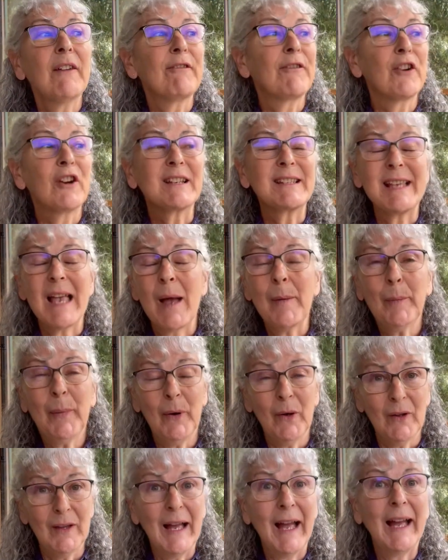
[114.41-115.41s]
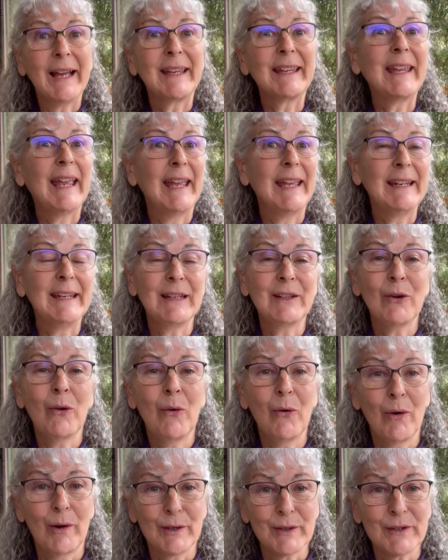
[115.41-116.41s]
For example, a gaited
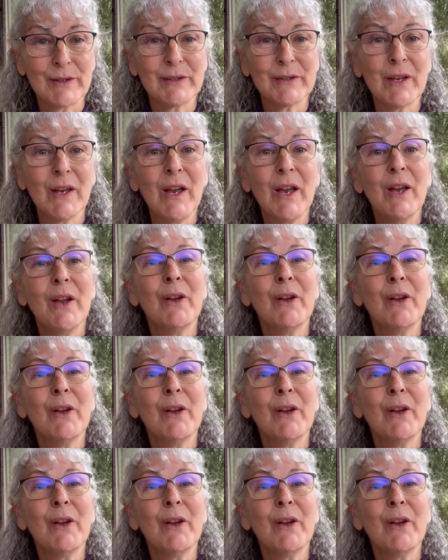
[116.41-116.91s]
horse